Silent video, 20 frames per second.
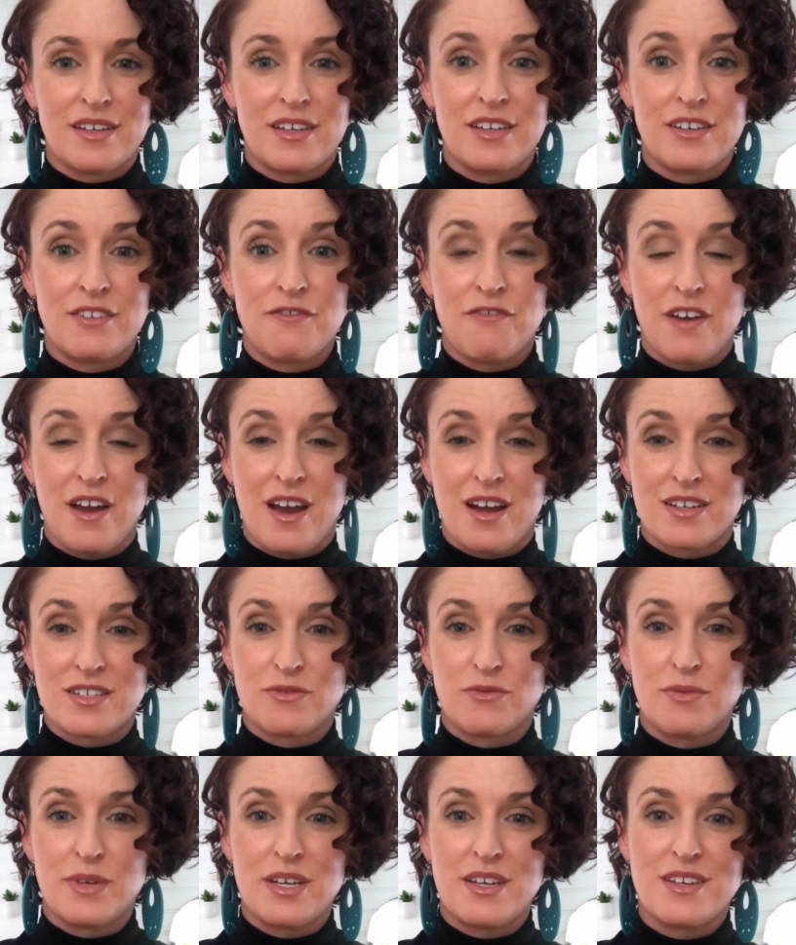In
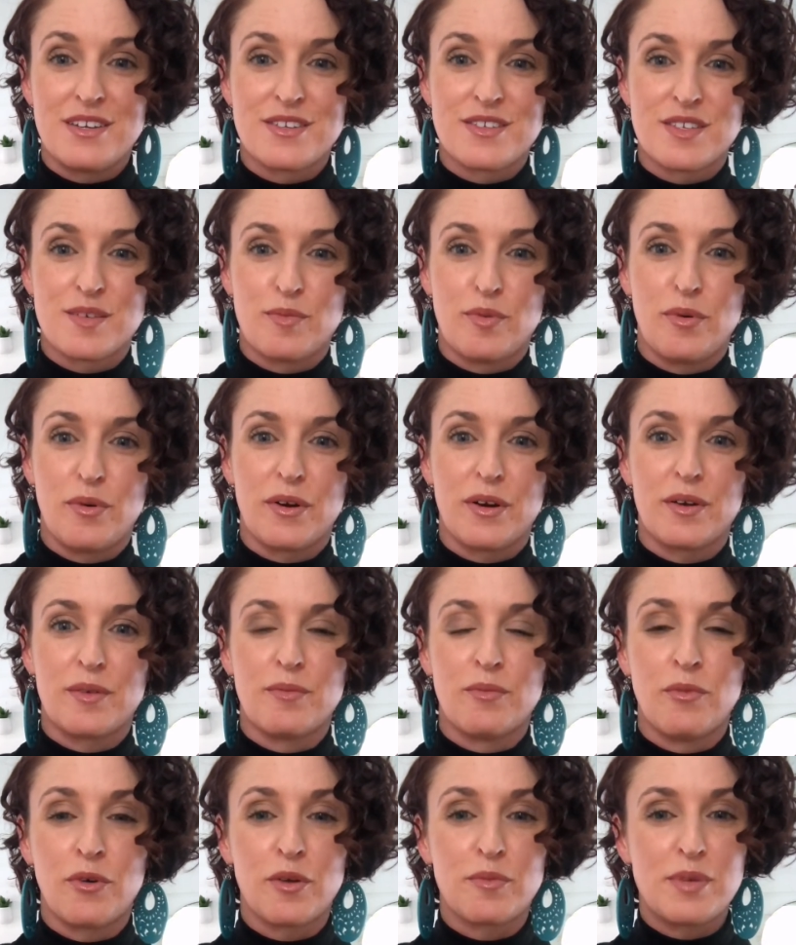fact, we support
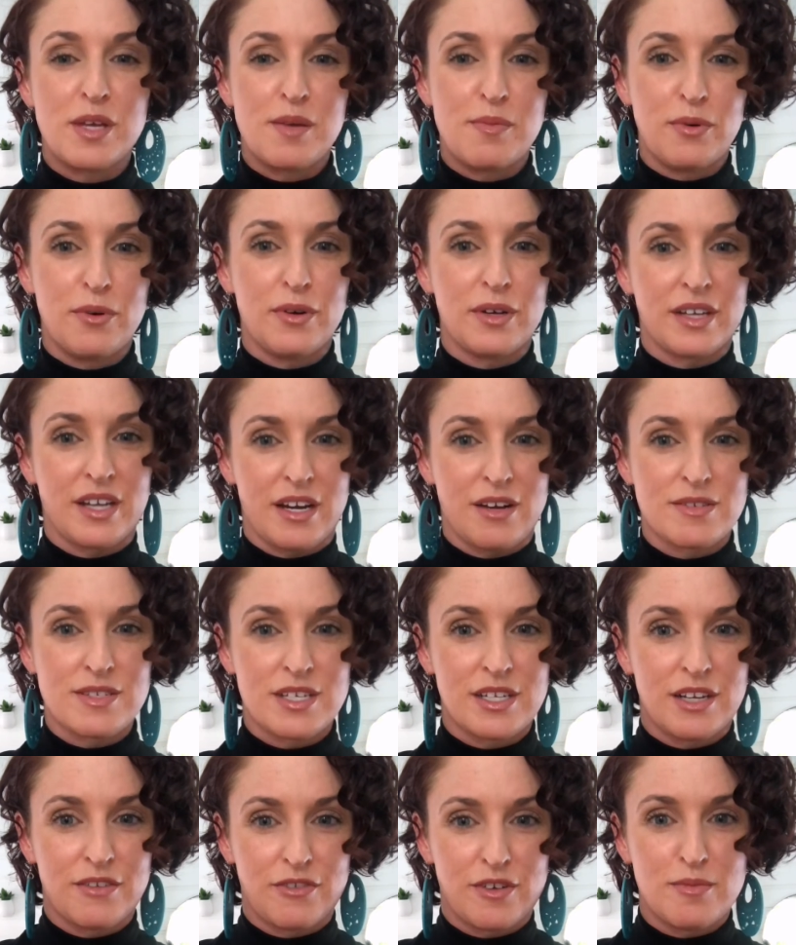more people in
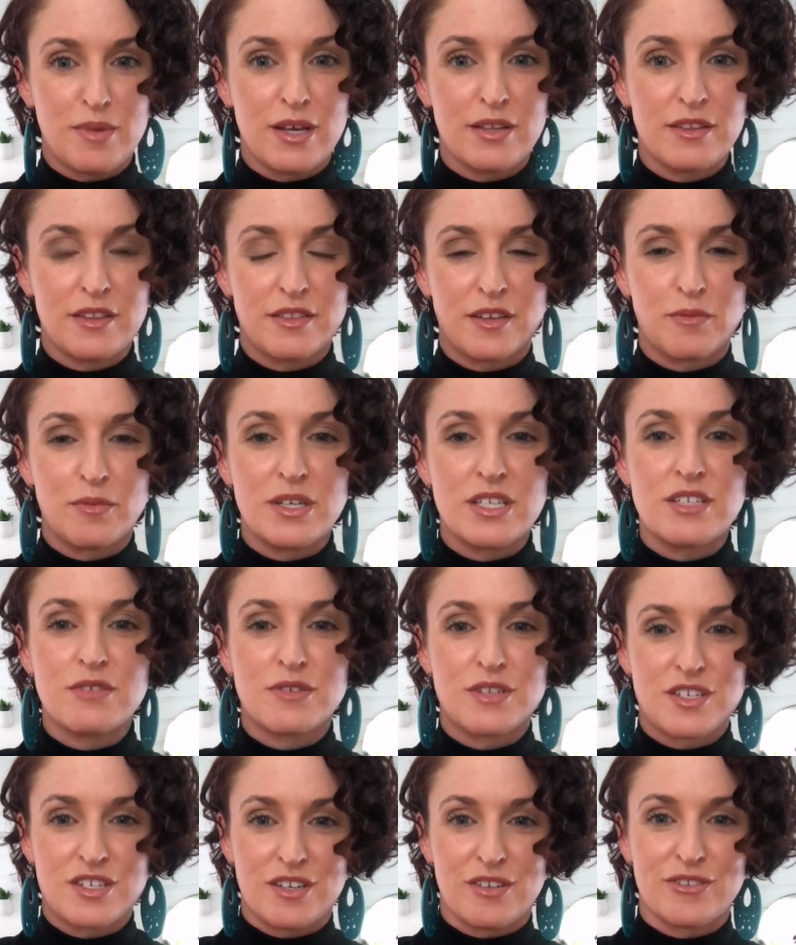housing every month than we do
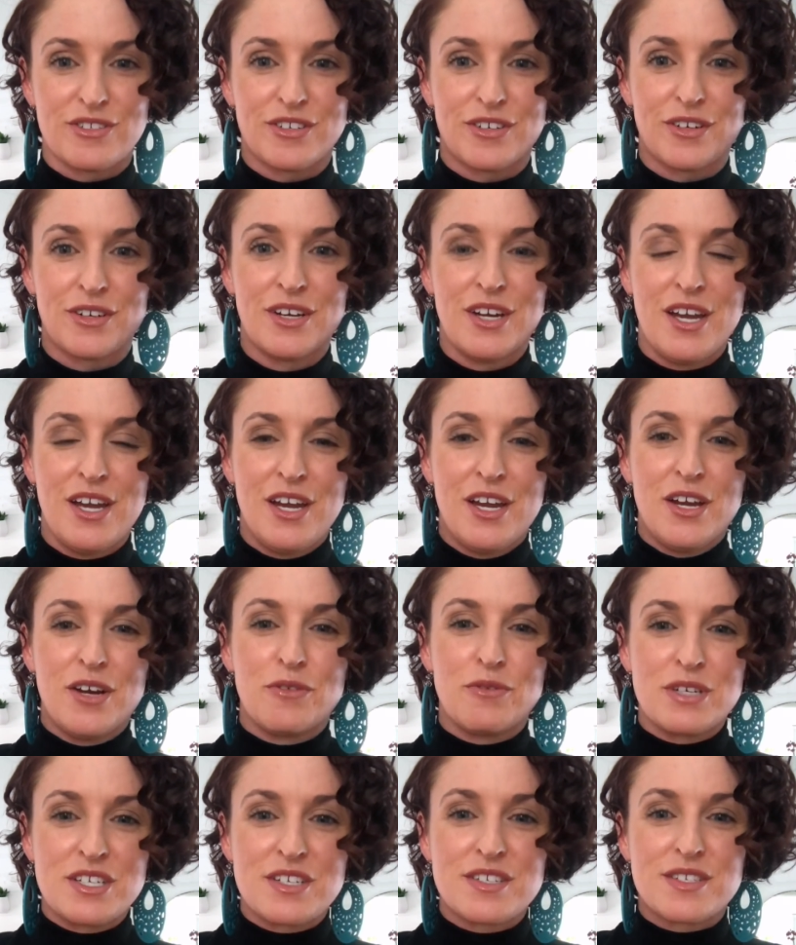in shelter,
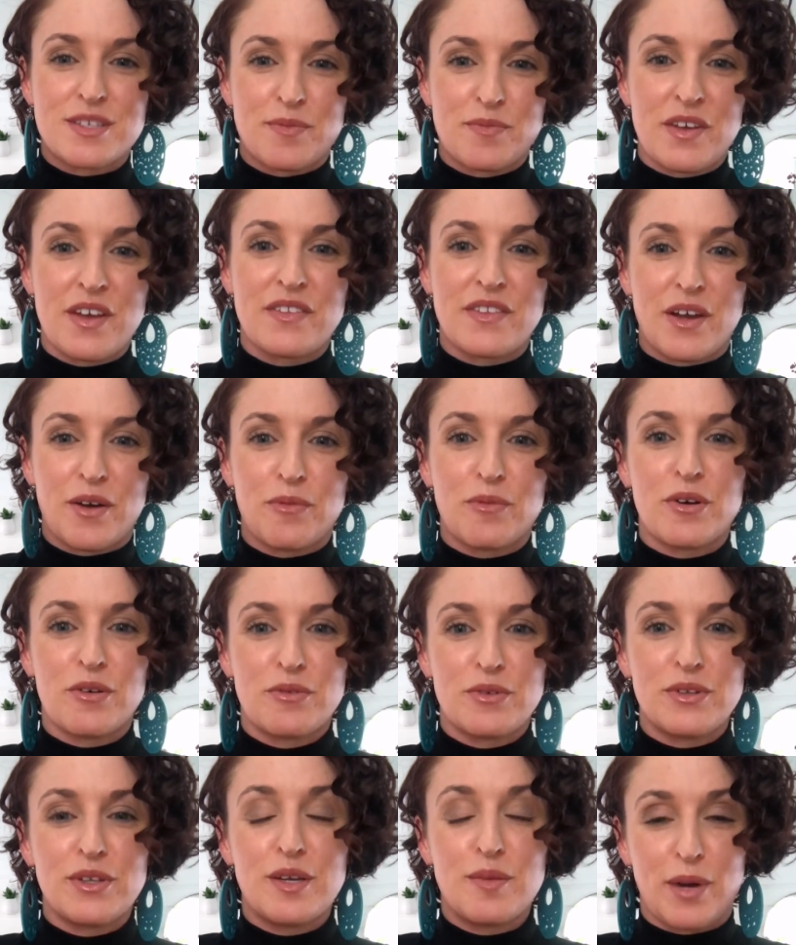which is something that we're
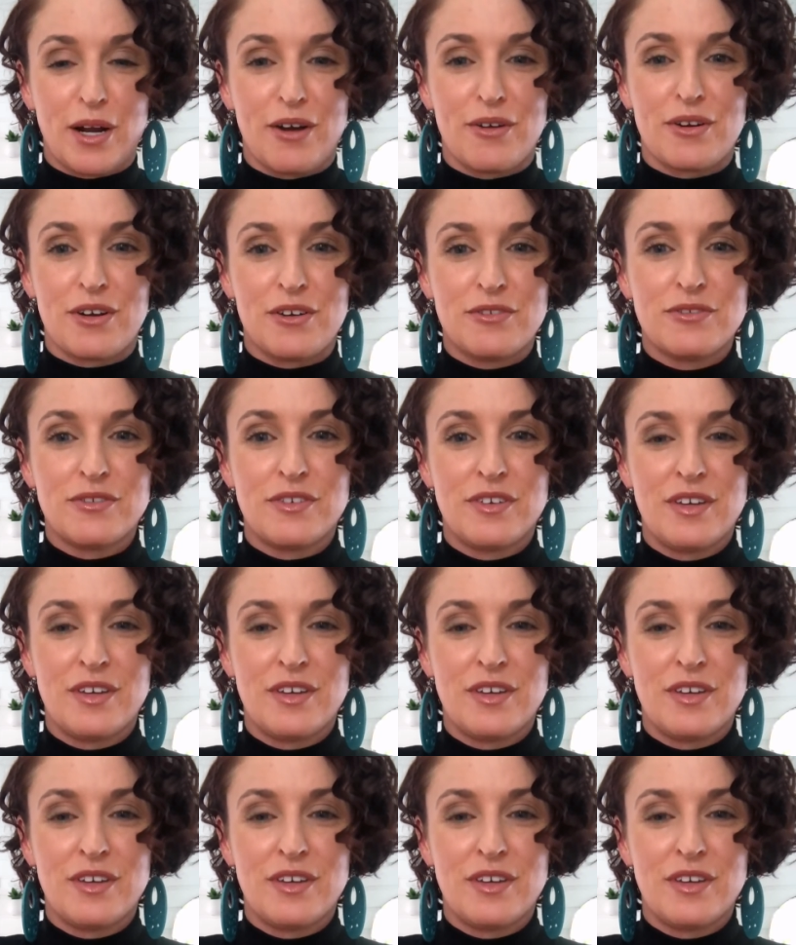really proud of.